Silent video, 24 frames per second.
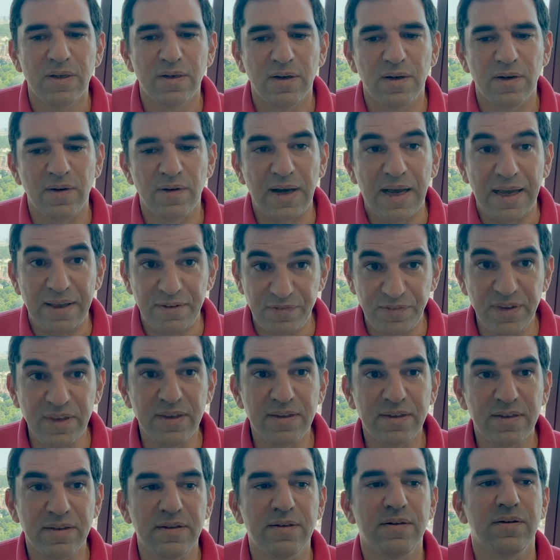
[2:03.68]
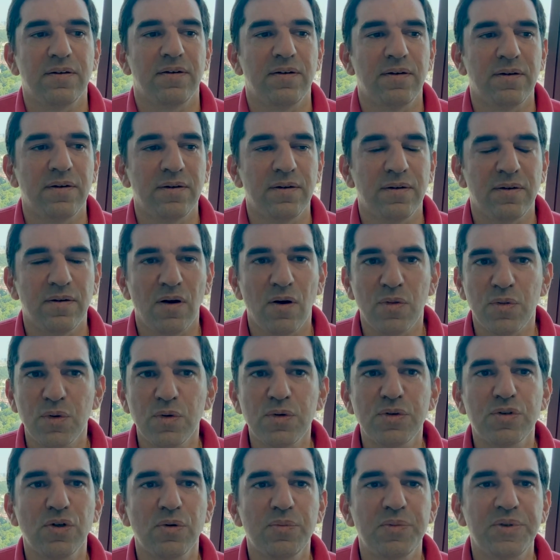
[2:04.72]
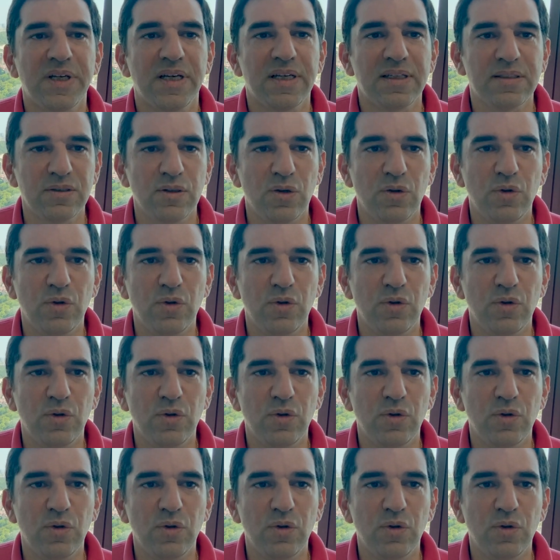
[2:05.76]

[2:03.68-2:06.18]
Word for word: Uh, I think on those subjects,